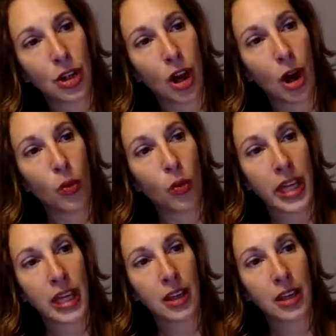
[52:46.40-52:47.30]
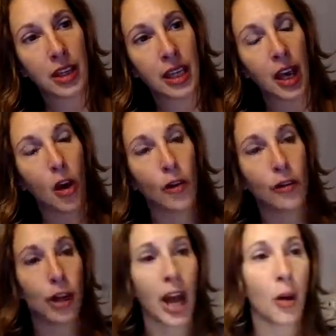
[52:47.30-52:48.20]
a week
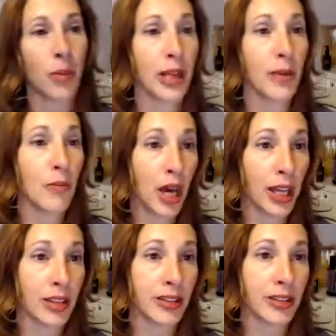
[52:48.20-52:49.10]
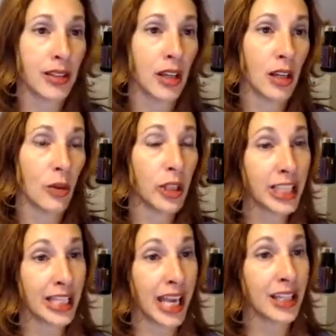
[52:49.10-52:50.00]
over how many months will
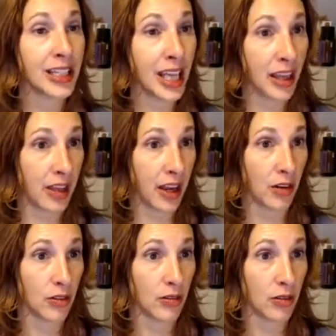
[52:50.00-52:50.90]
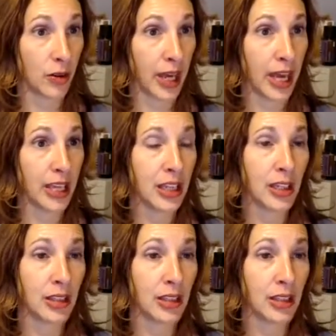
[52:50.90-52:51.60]
it take to get there, okay?